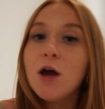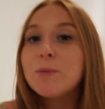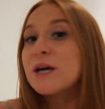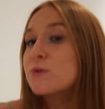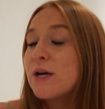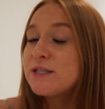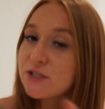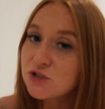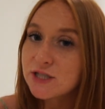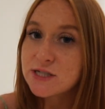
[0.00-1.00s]
But yeah, so I
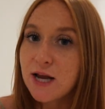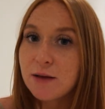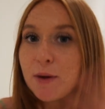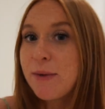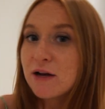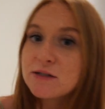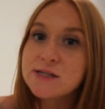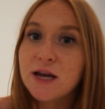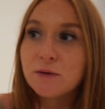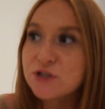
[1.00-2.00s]
didn't drink tonight. My parents
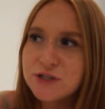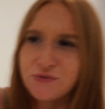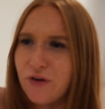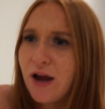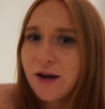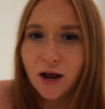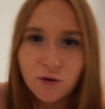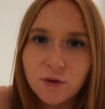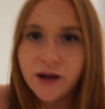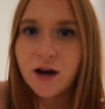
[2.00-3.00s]
did, which is fine. I
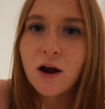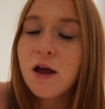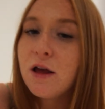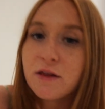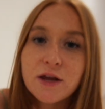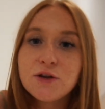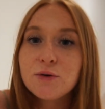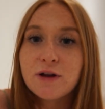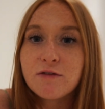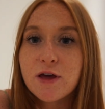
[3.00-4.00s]
don't care. They can do
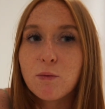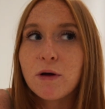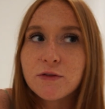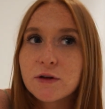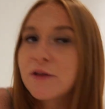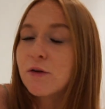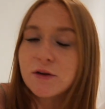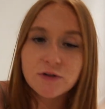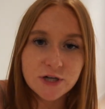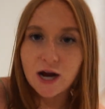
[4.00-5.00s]
whatever they want. They're literally
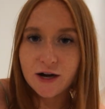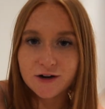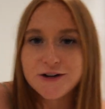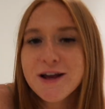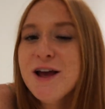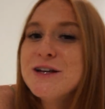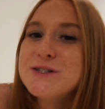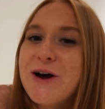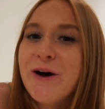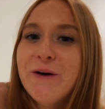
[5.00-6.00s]
retired.
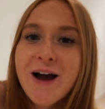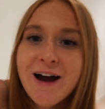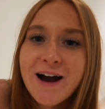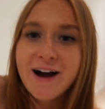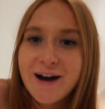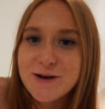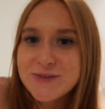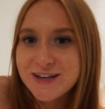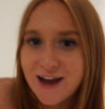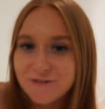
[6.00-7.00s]
So
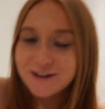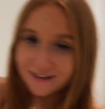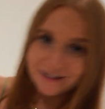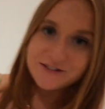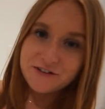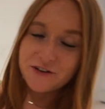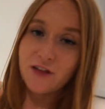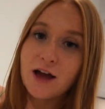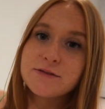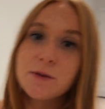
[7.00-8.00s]
um, yeah, we live different
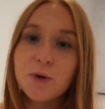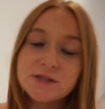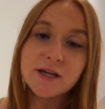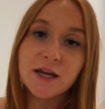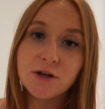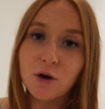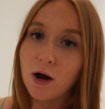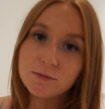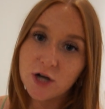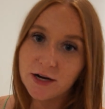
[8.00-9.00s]
lives. And plus, like, you know,
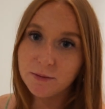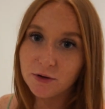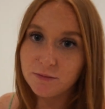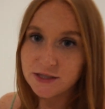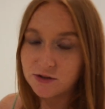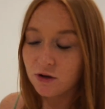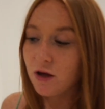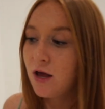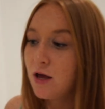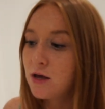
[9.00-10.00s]
I'm trying to build muscle.
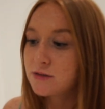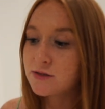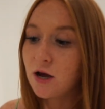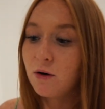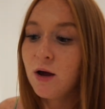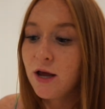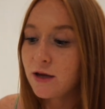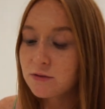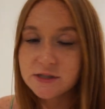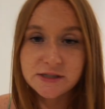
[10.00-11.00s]
So
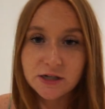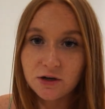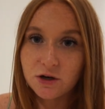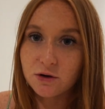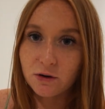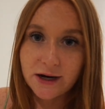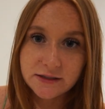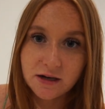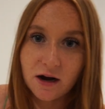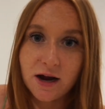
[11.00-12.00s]
it was still a great
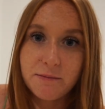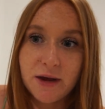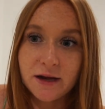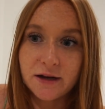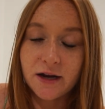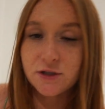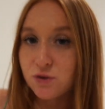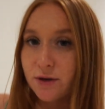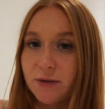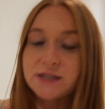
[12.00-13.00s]
time and I
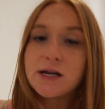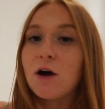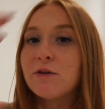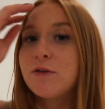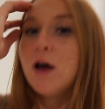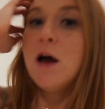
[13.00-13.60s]
enjoyed myself.